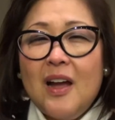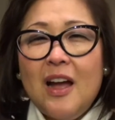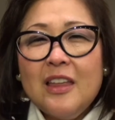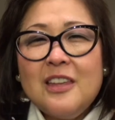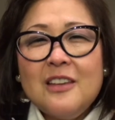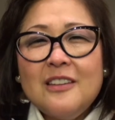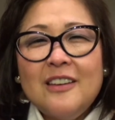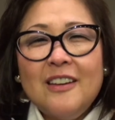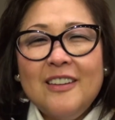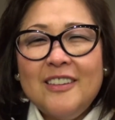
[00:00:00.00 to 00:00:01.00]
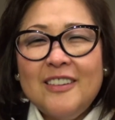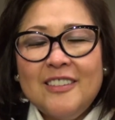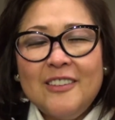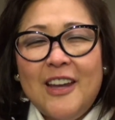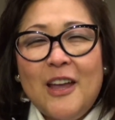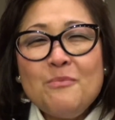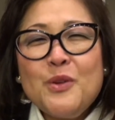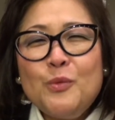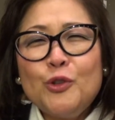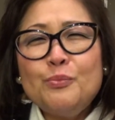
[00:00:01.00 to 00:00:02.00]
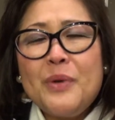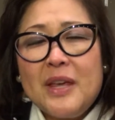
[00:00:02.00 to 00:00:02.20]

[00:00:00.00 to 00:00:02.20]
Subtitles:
I think there can be world